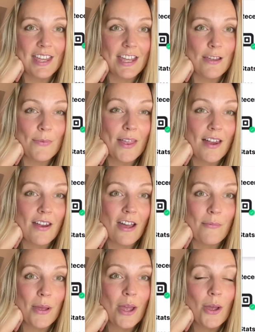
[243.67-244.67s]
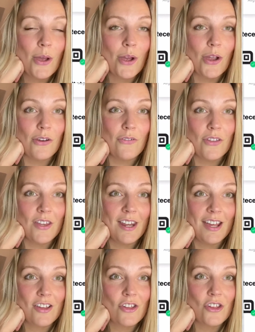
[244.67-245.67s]
keep that up over the
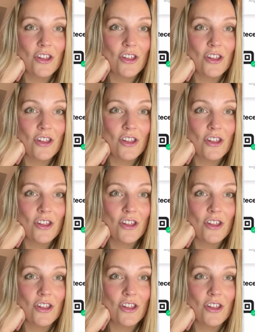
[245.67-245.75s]
next